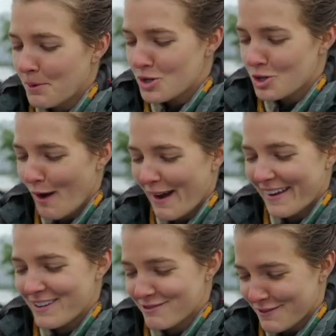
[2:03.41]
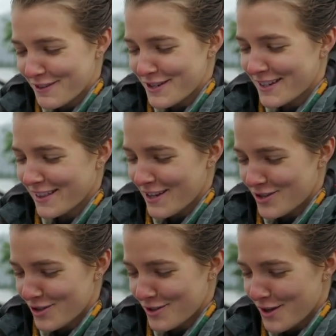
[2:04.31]
Bushwhacking rivers,
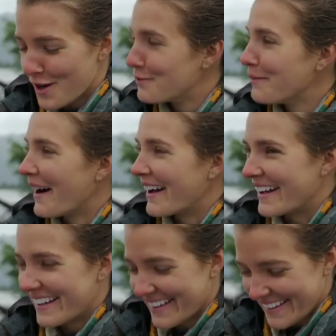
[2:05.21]
glaciers, oh my.